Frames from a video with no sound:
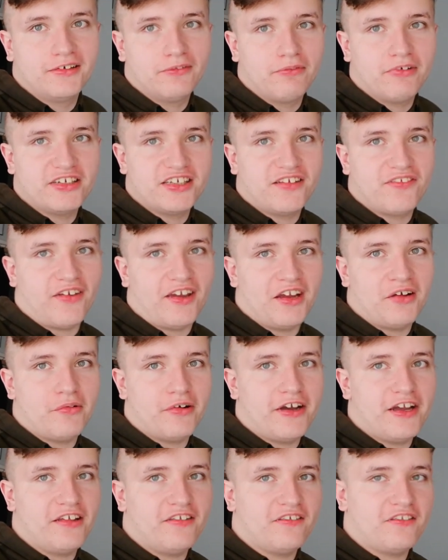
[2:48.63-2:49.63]
which is very
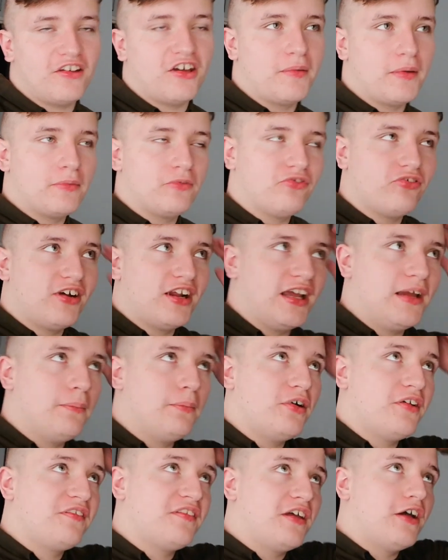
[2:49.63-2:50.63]
weird. So I've been trying to
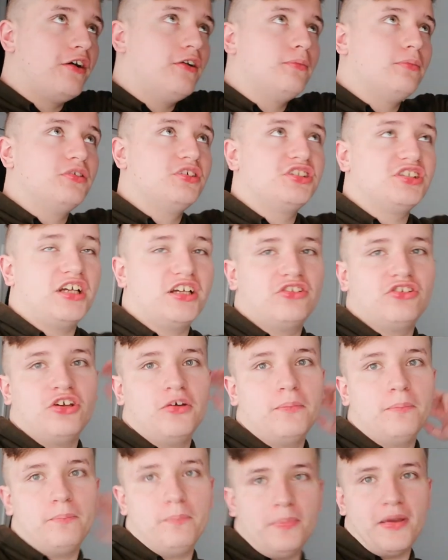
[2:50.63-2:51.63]
bust out a bunch of like new
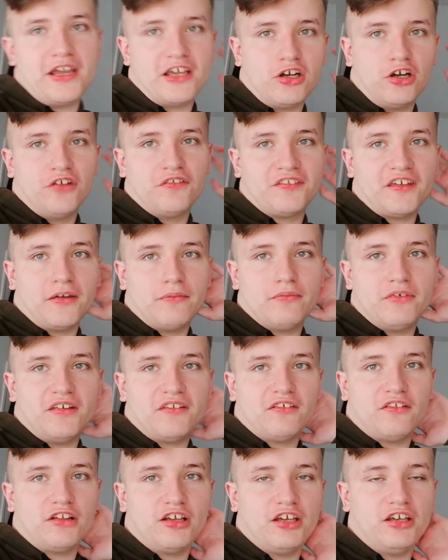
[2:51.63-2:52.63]
big content
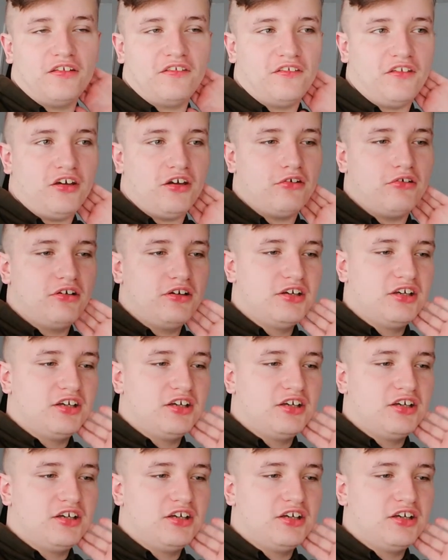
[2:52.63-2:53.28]
recently, so